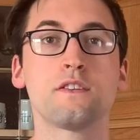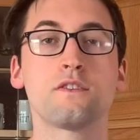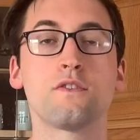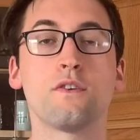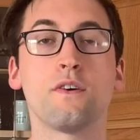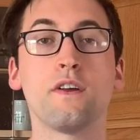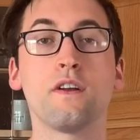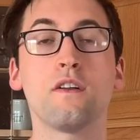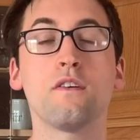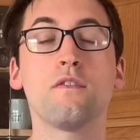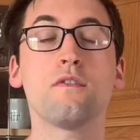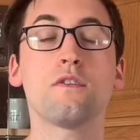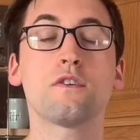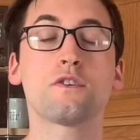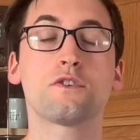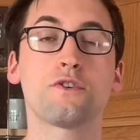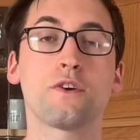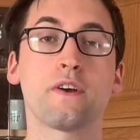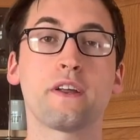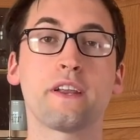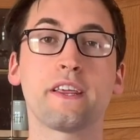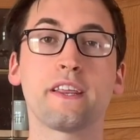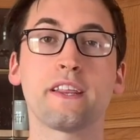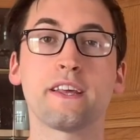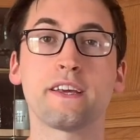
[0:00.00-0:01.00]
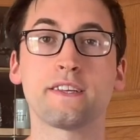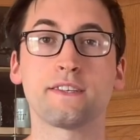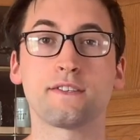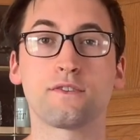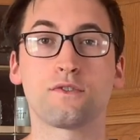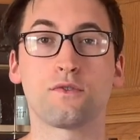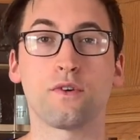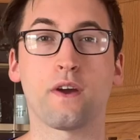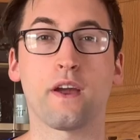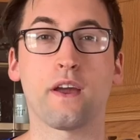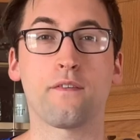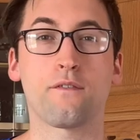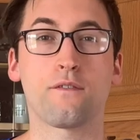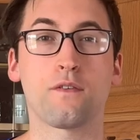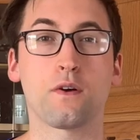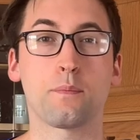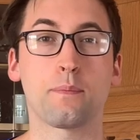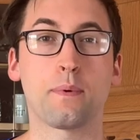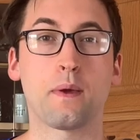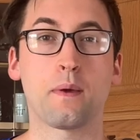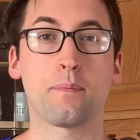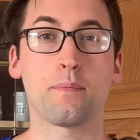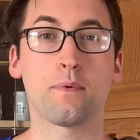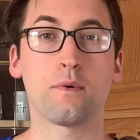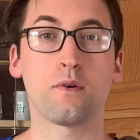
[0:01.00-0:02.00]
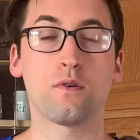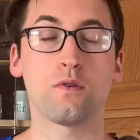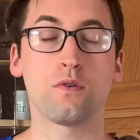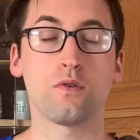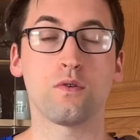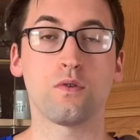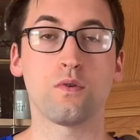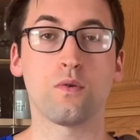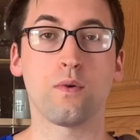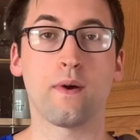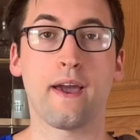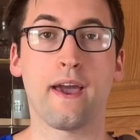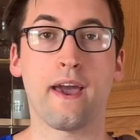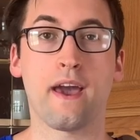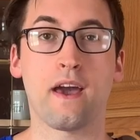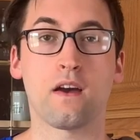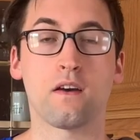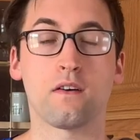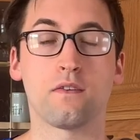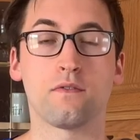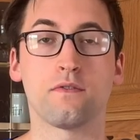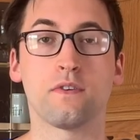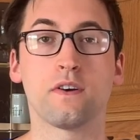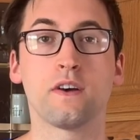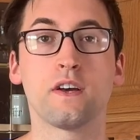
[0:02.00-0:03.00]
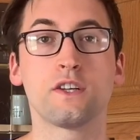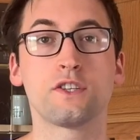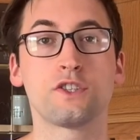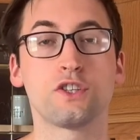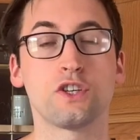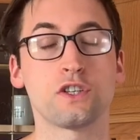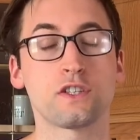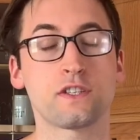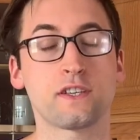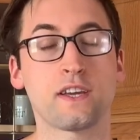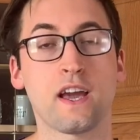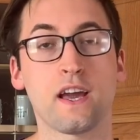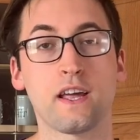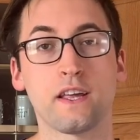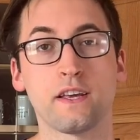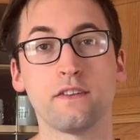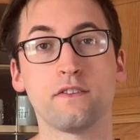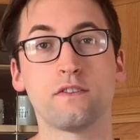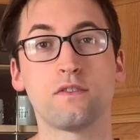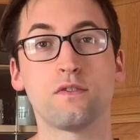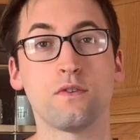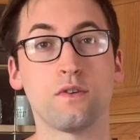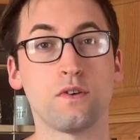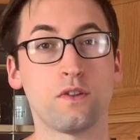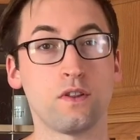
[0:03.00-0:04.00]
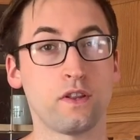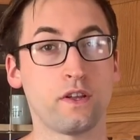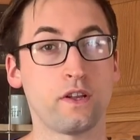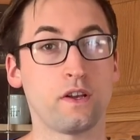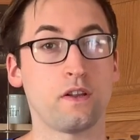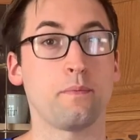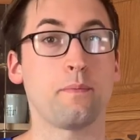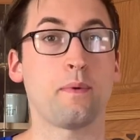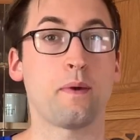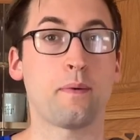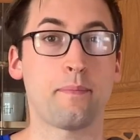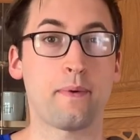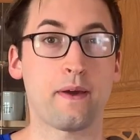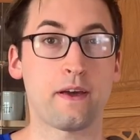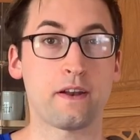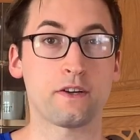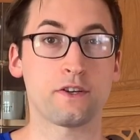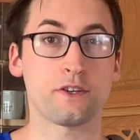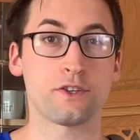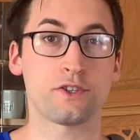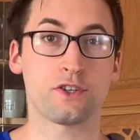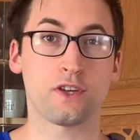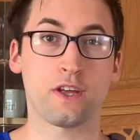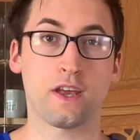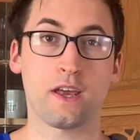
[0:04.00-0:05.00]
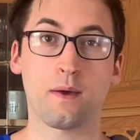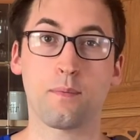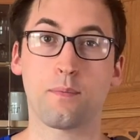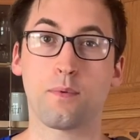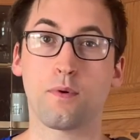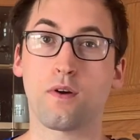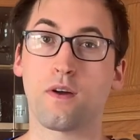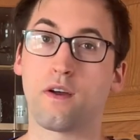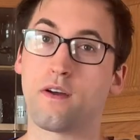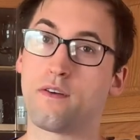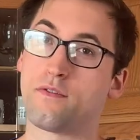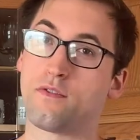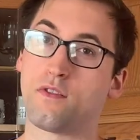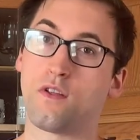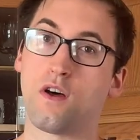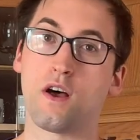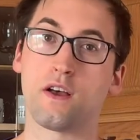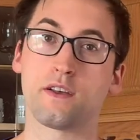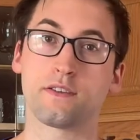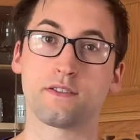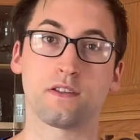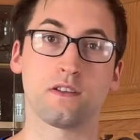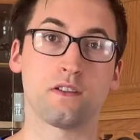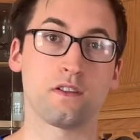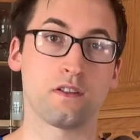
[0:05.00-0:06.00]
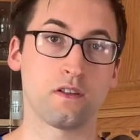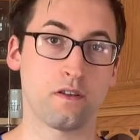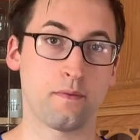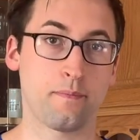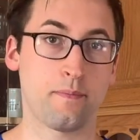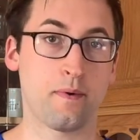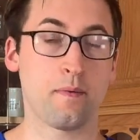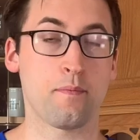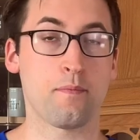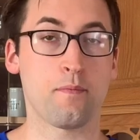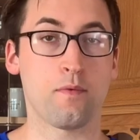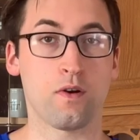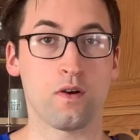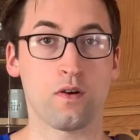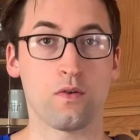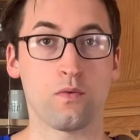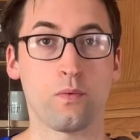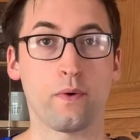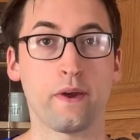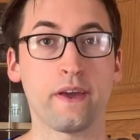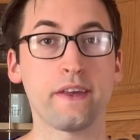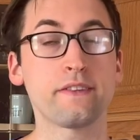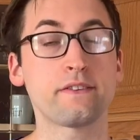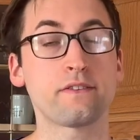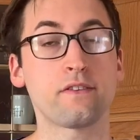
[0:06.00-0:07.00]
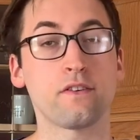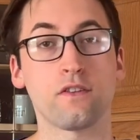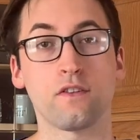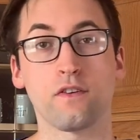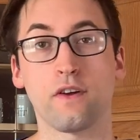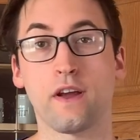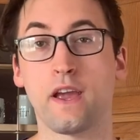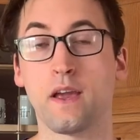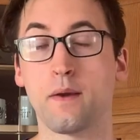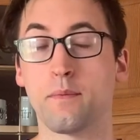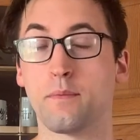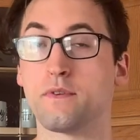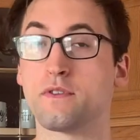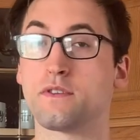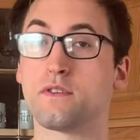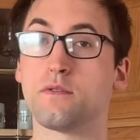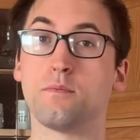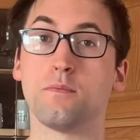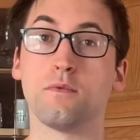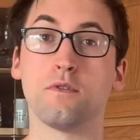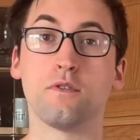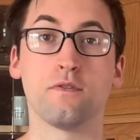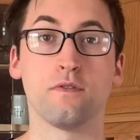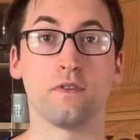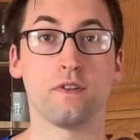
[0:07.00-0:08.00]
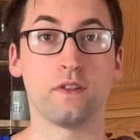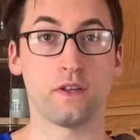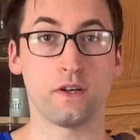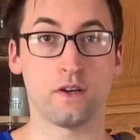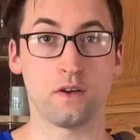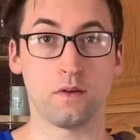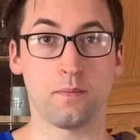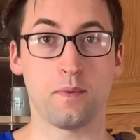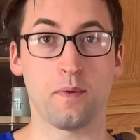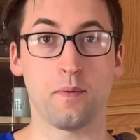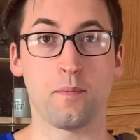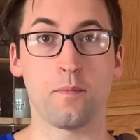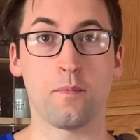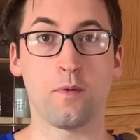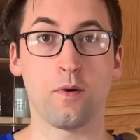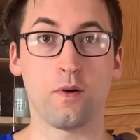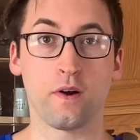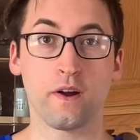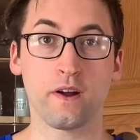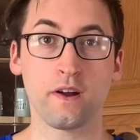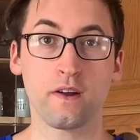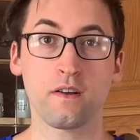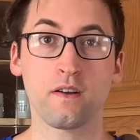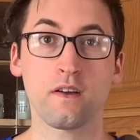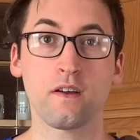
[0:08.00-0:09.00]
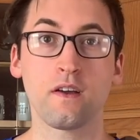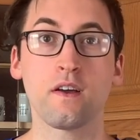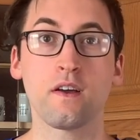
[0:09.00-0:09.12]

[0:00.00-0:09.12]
So interval training is great for people who have just got into a little bit better shape or have lost a little bit more weight so they're able to move a little bit more